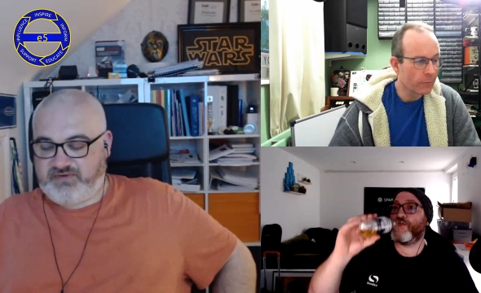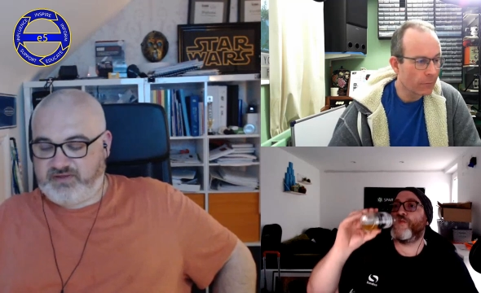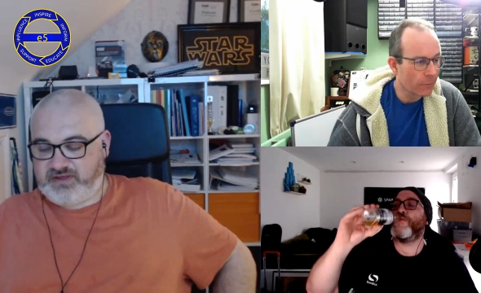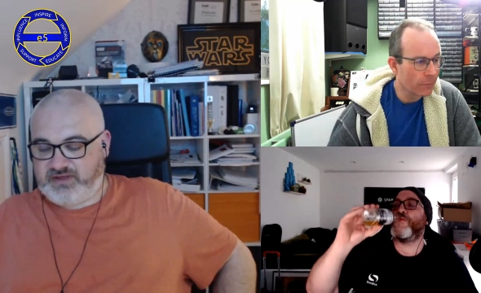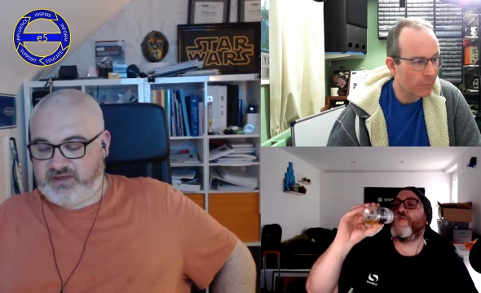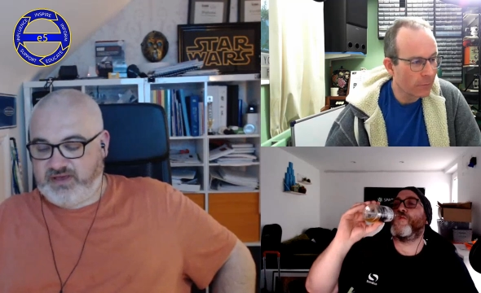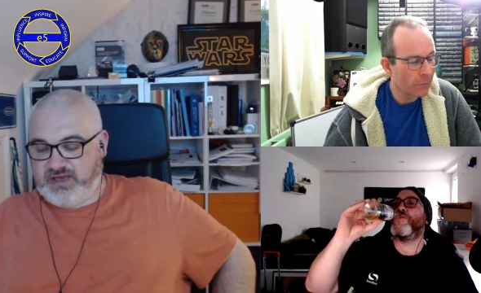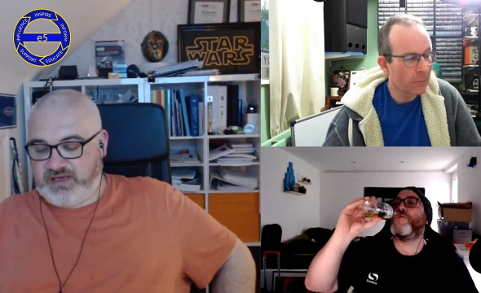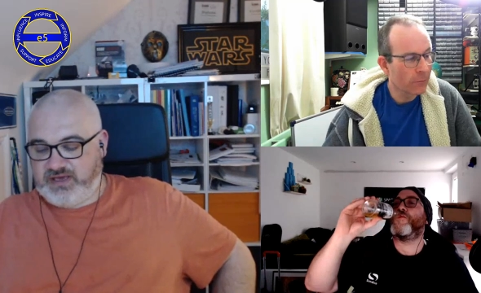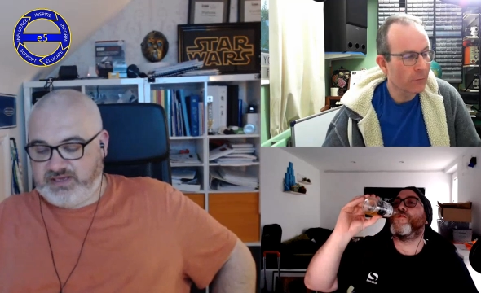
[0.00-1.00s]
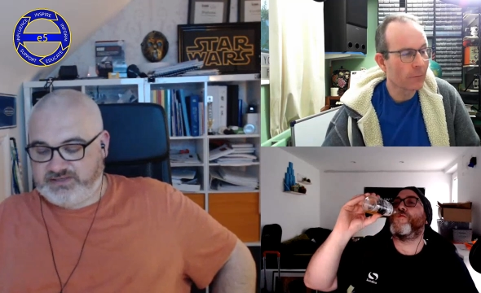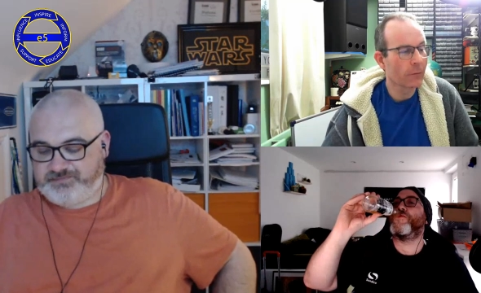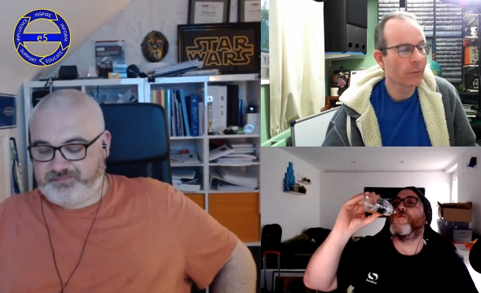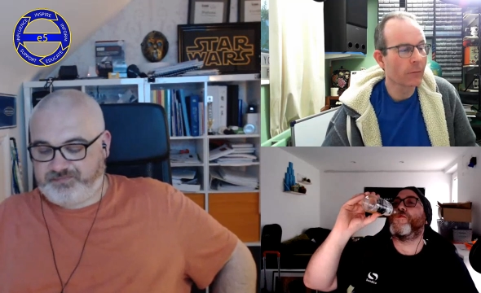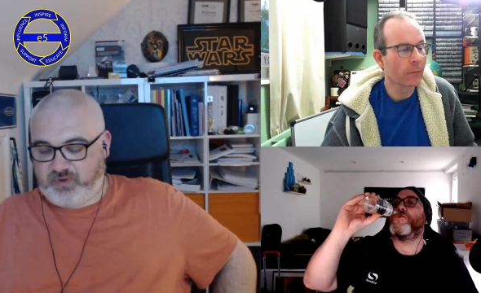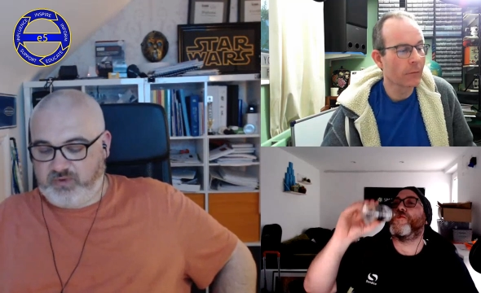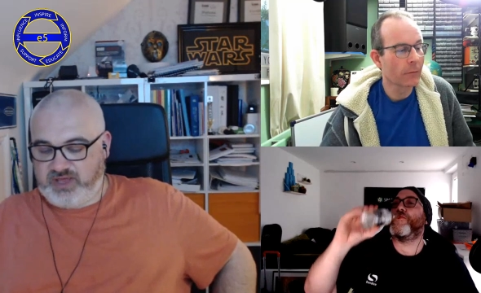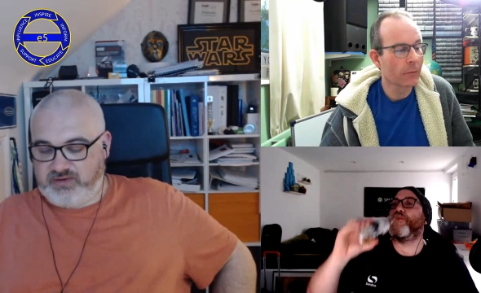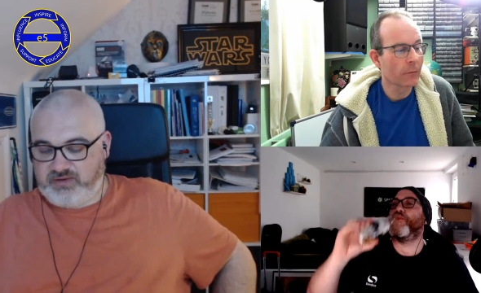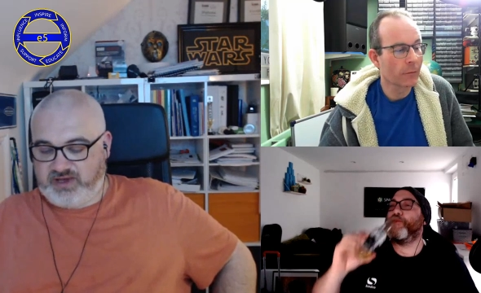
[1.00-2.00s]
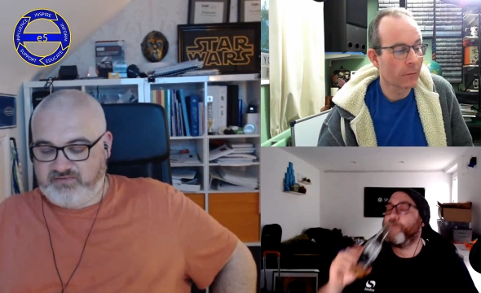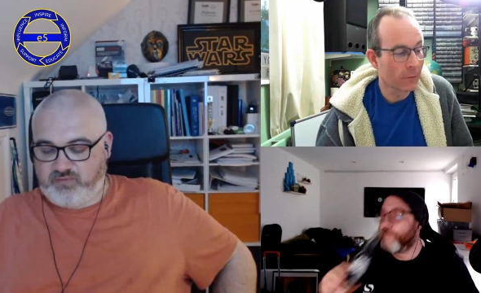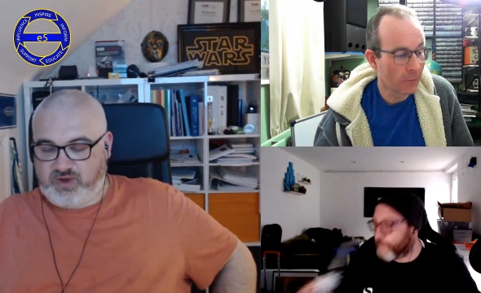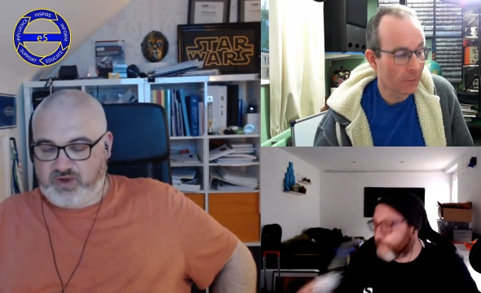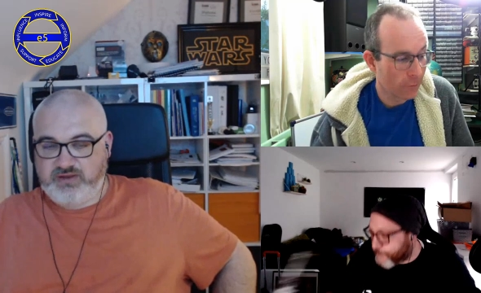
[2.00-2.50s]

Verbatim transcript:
Speaker 1: issue with earthing, is where you have